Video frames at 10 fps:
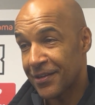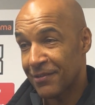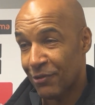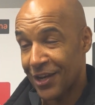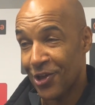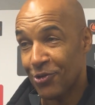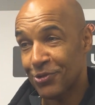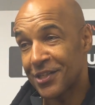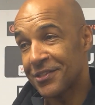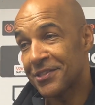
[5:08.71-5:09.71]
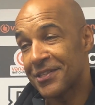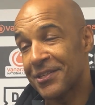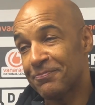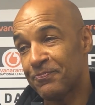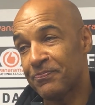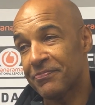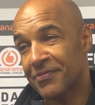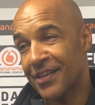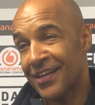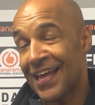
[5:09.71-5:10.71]
Willow, and
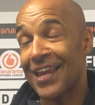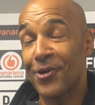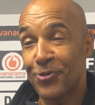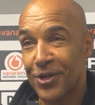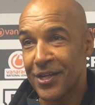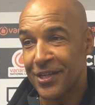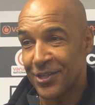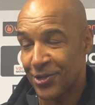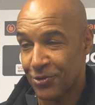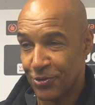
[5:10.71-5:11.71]
Ello, you know,